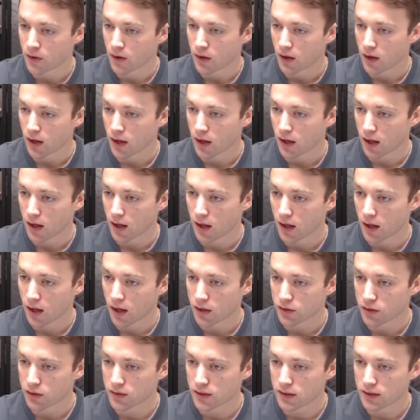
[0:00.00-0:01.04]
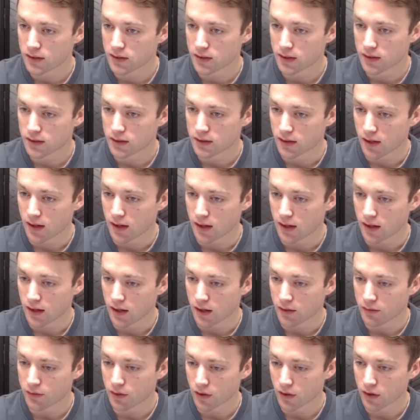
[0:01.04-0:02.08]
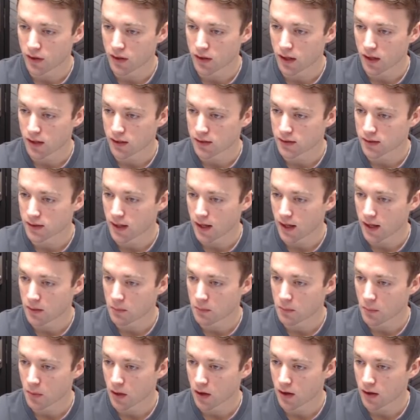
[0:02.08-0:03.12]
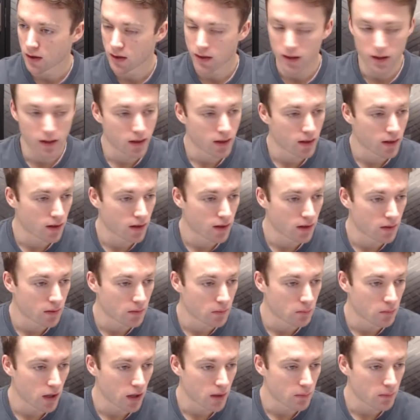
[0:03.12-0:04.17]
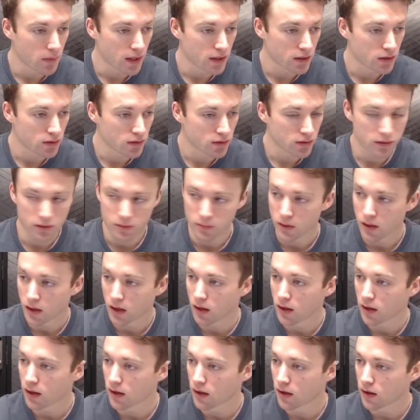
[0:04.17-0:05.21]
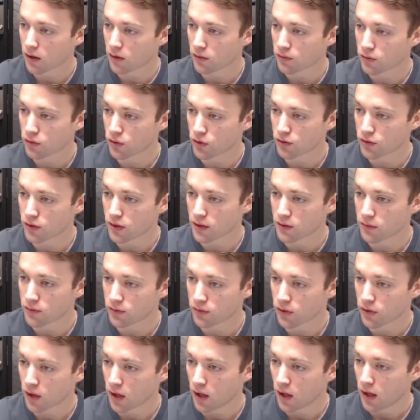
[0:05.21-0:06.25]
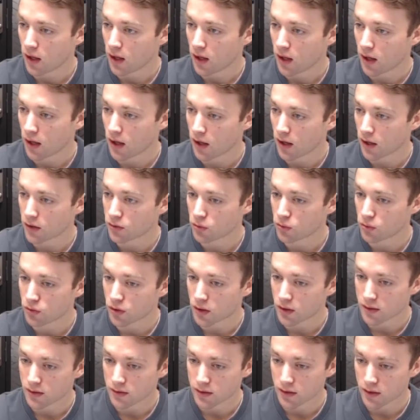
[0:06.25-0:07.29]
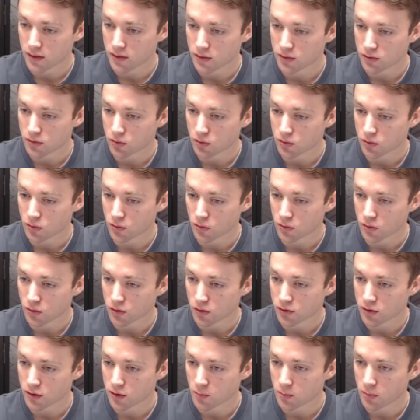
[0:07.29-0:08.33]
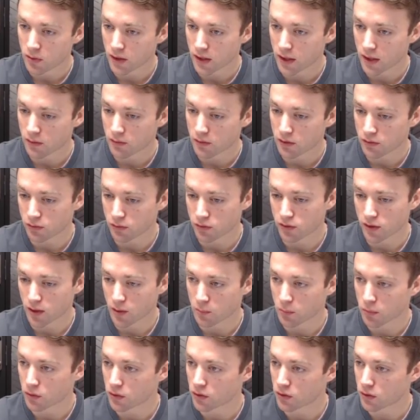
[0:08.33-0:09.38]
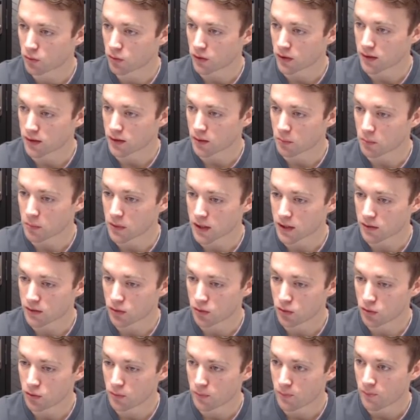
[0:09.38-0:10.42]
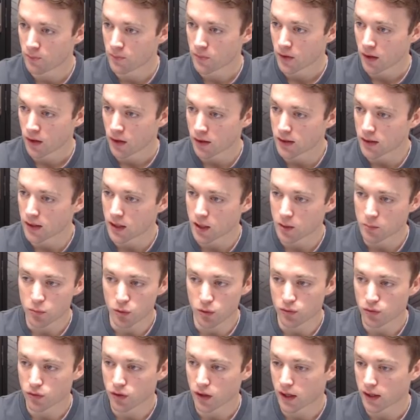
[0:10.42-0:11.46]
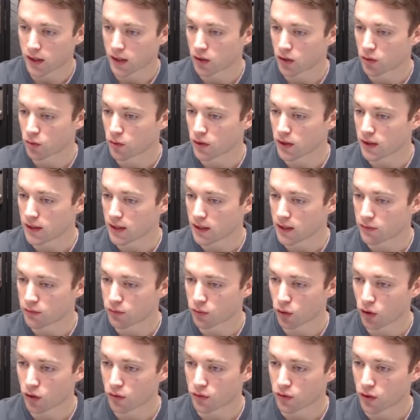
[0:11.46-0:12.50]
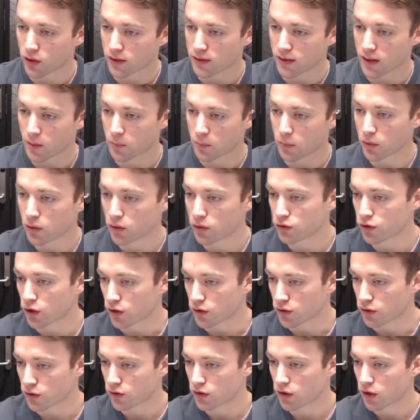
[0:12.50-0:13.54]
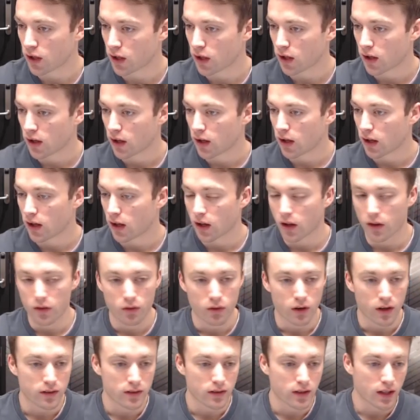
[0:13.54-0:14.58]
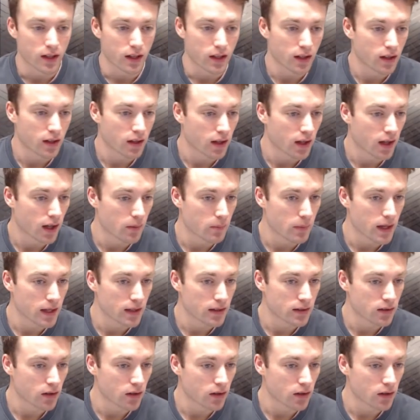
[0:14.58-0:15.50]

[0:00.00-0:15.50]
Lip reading: So this is a very nice game by Magnus. Of course, if DUDA decides to continue playing with, for example, queen b2, then a move like queen e4, for example, just threatening mate